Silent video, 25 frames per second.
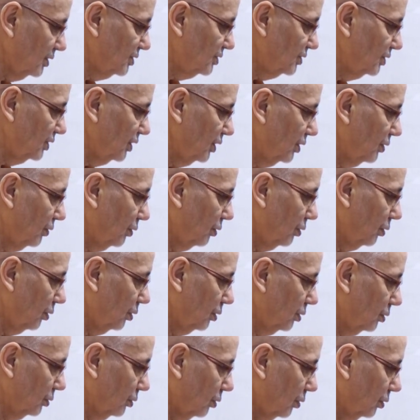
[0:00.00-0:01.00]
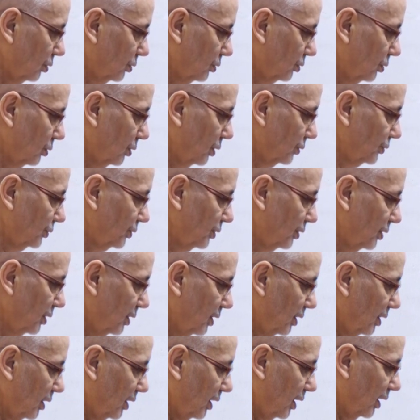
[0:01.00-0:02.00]
3.0
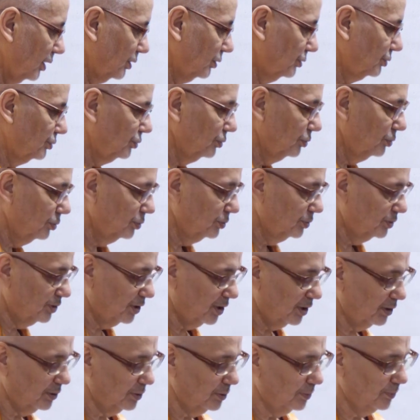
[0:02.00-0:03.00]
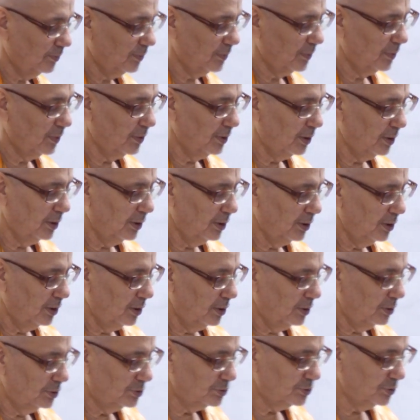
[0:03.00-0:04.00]
and 2.10.
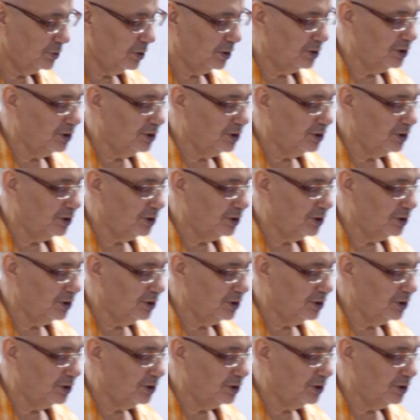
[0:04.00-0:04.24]
So